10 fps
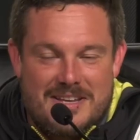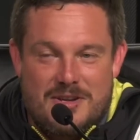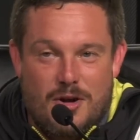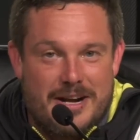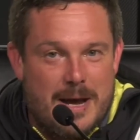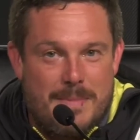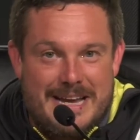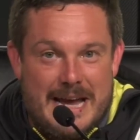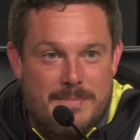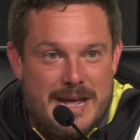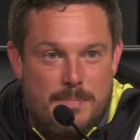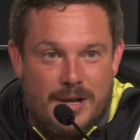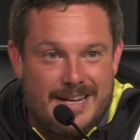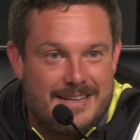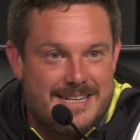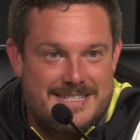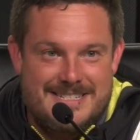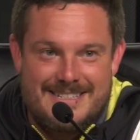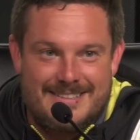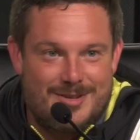you know, I got my game day
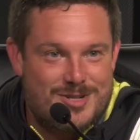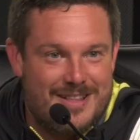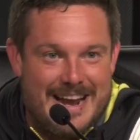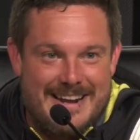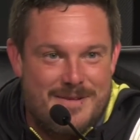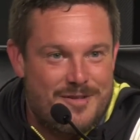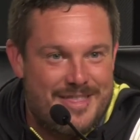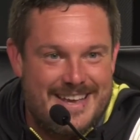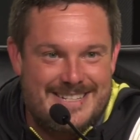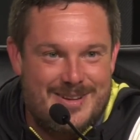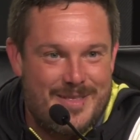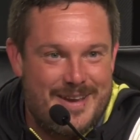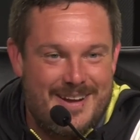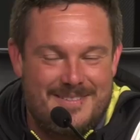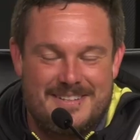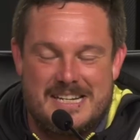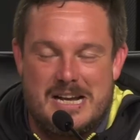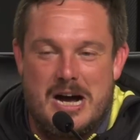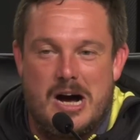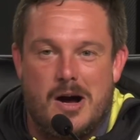playlist. There's a lot of different things on there.
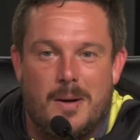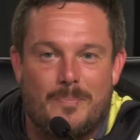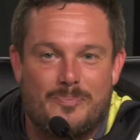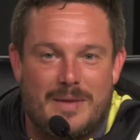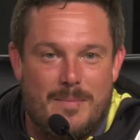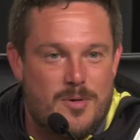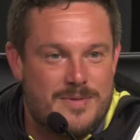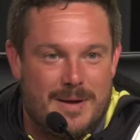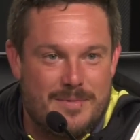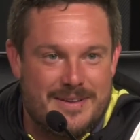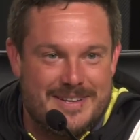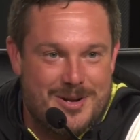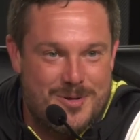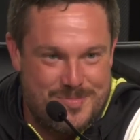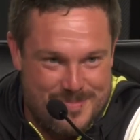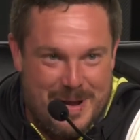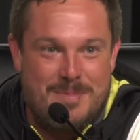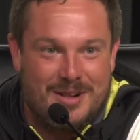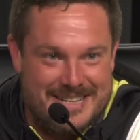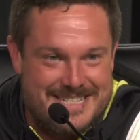I'm
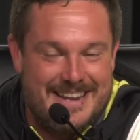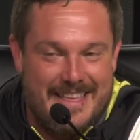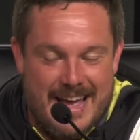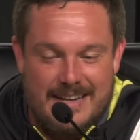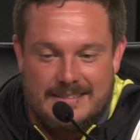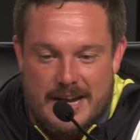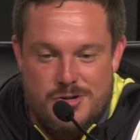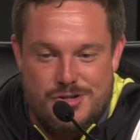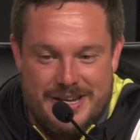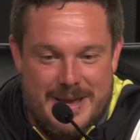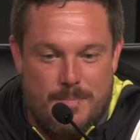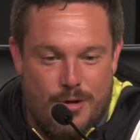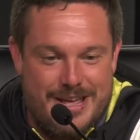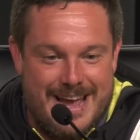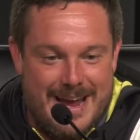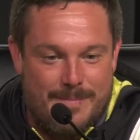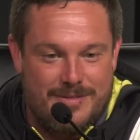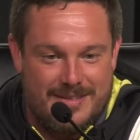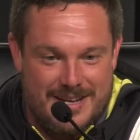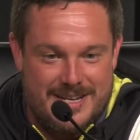gonna listen to that. I usually get pretty
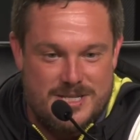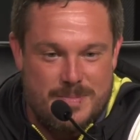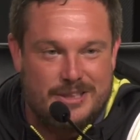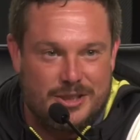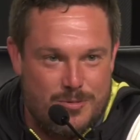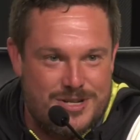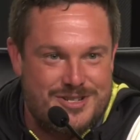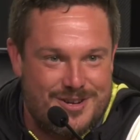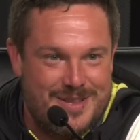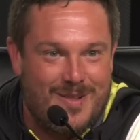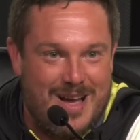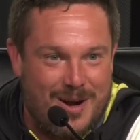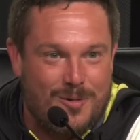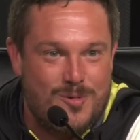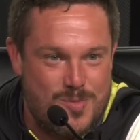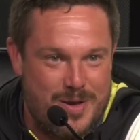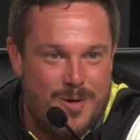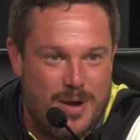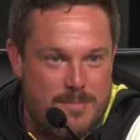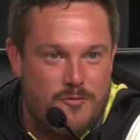amped, especially once you're in the locker room
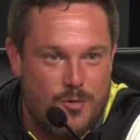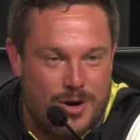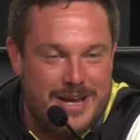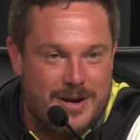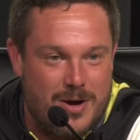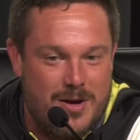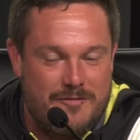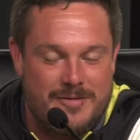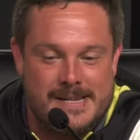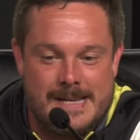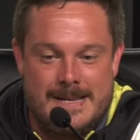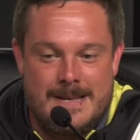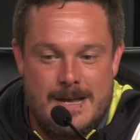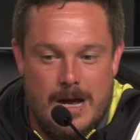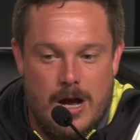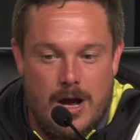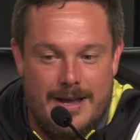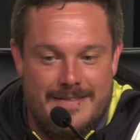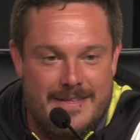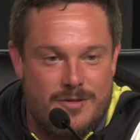there right before kickoff.
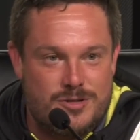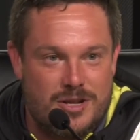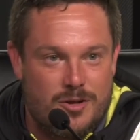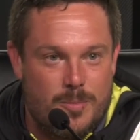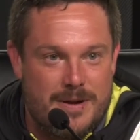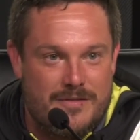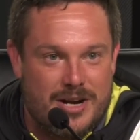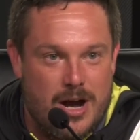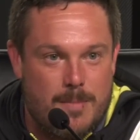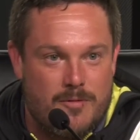And then there's a little bit of a calm